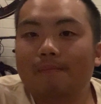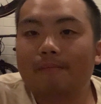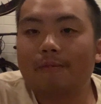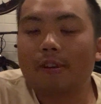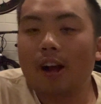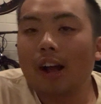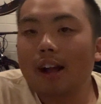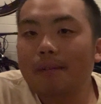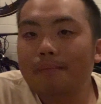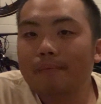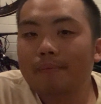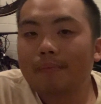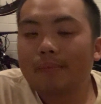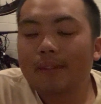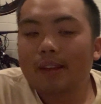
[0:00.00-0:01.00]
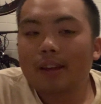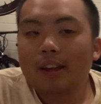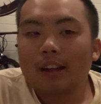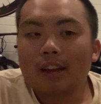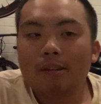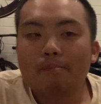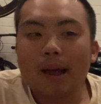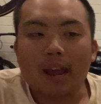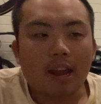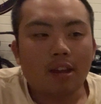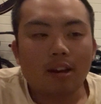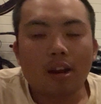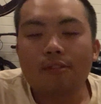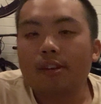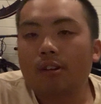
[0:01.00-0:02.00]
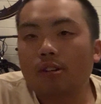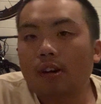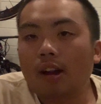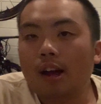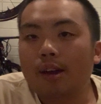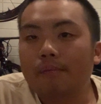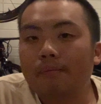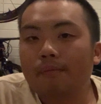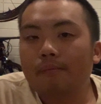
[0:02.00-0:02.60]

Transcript: right? Making your living online.